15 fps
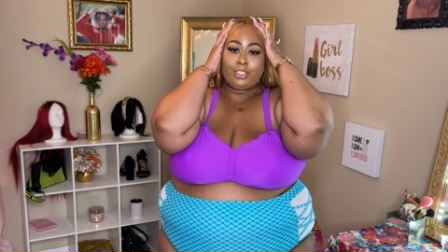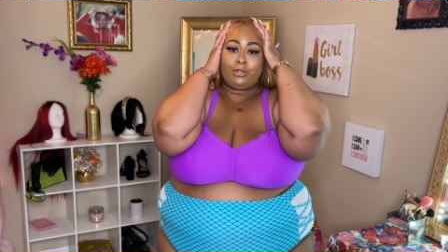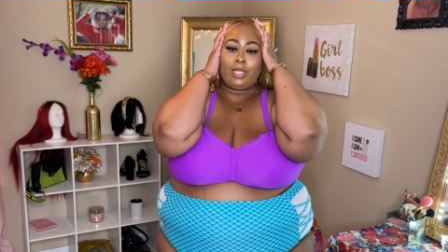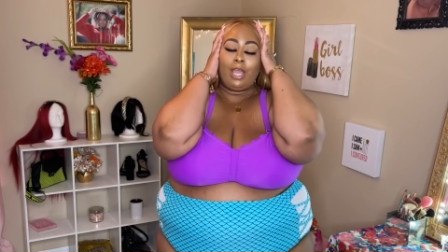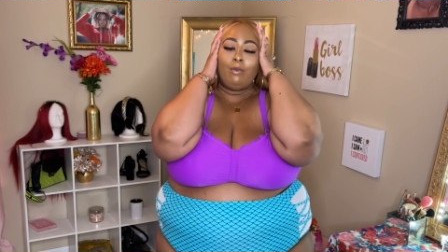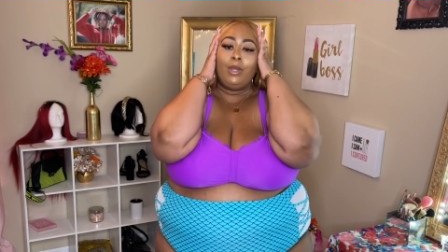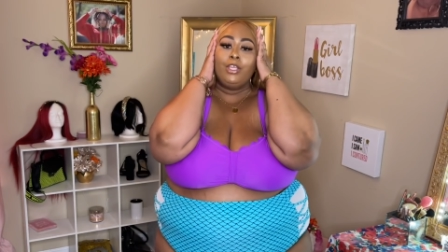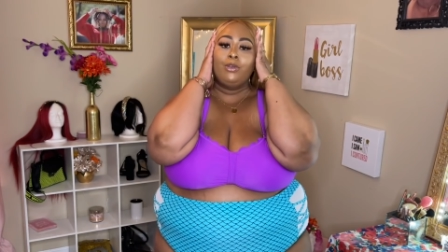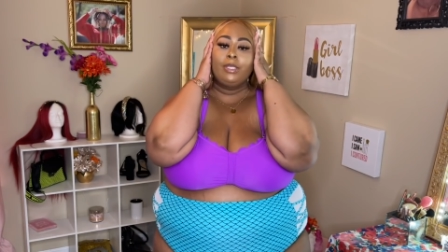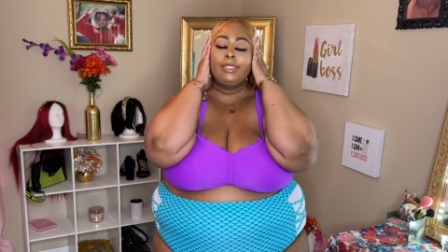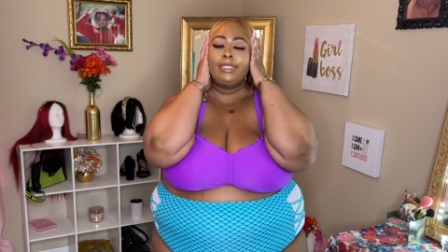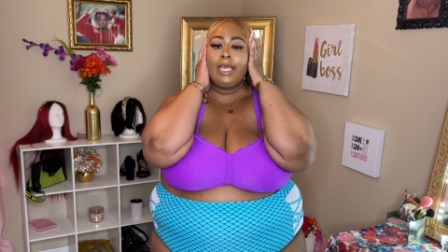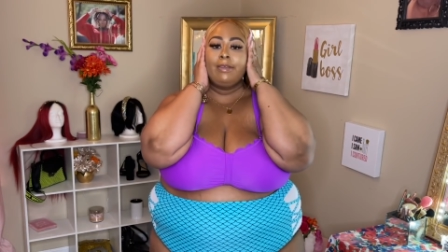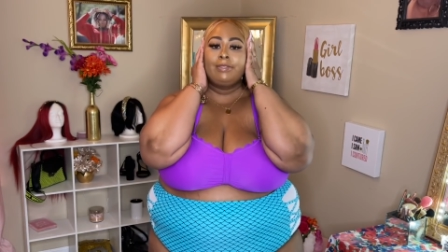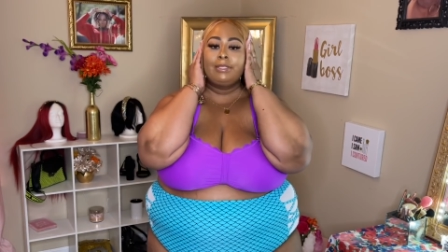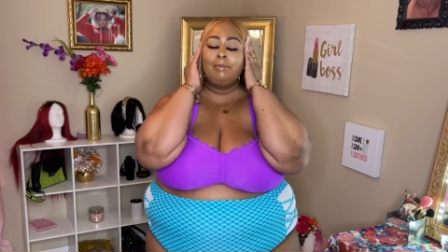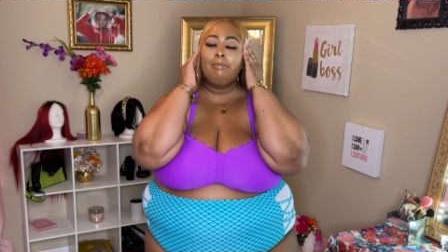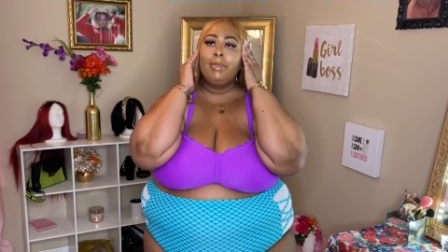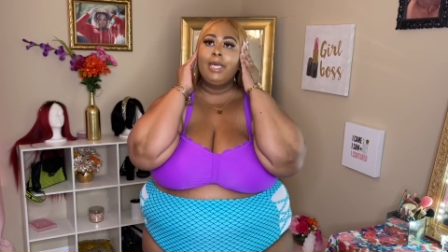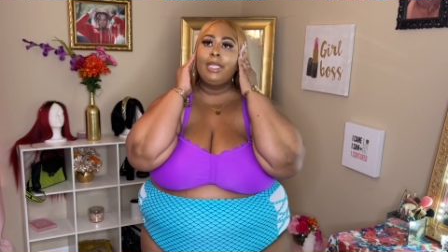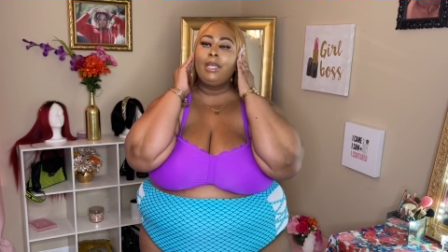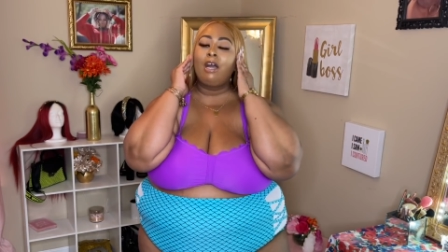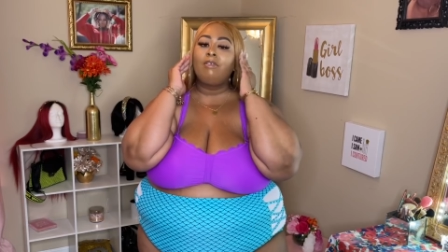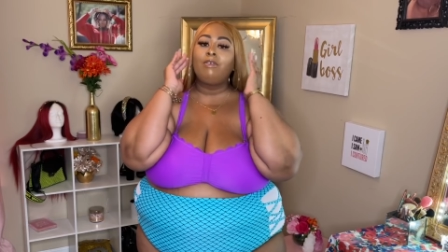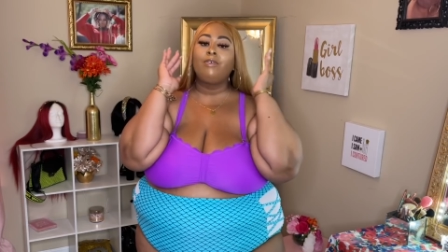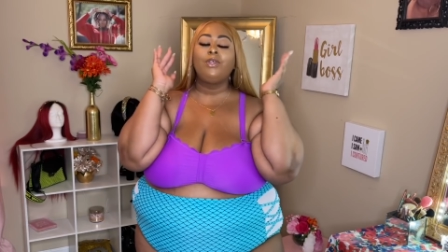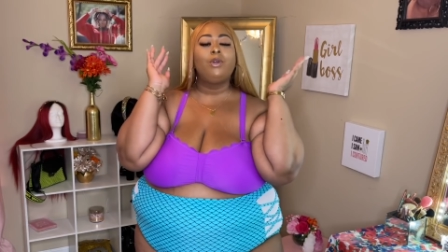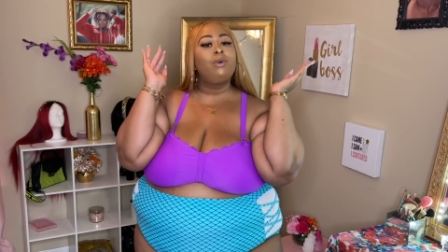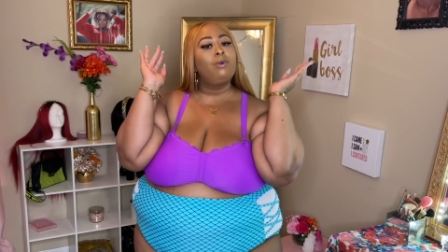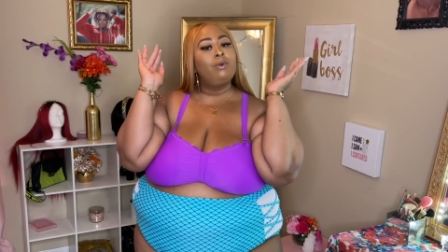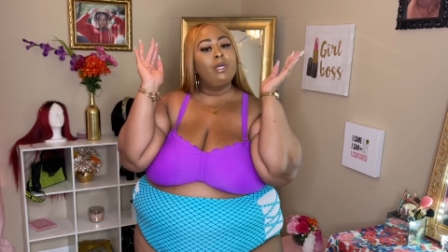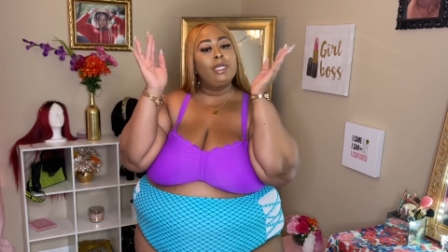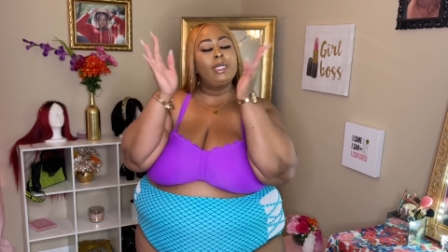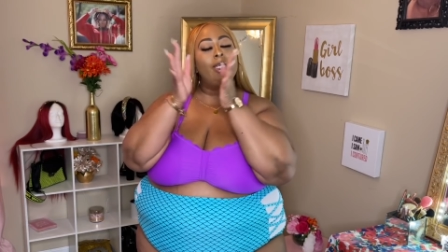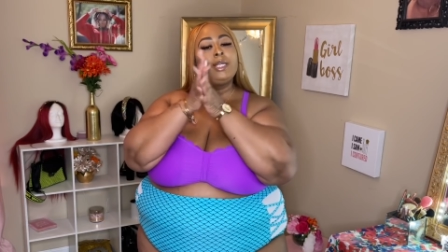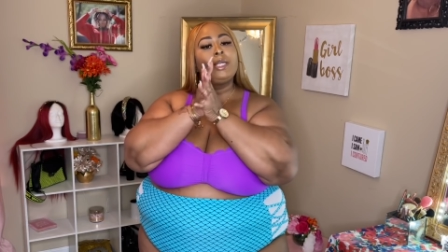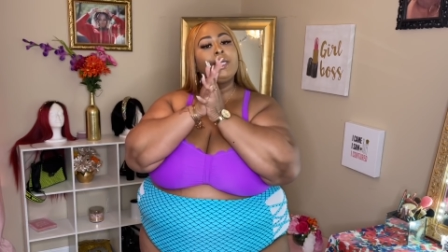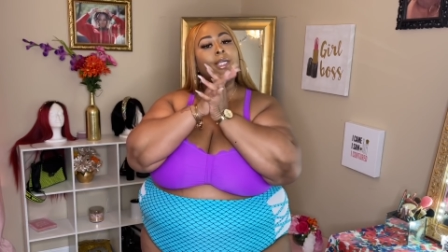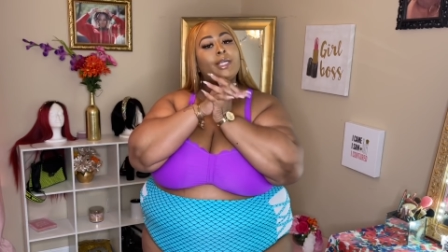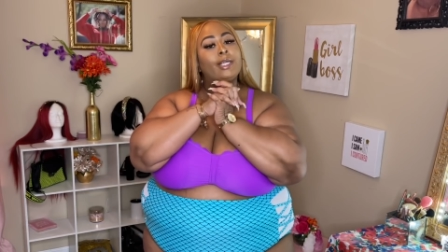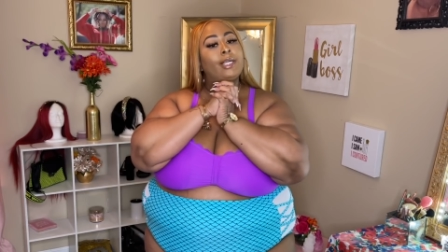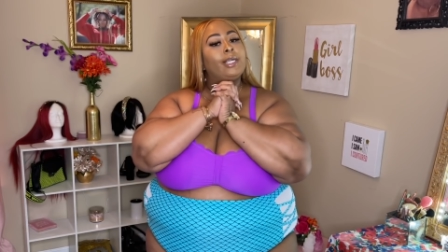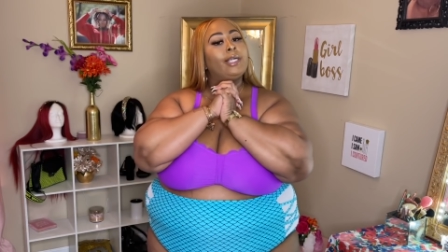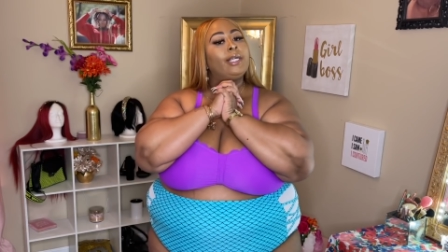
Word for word: So that way you can save some money off of your order.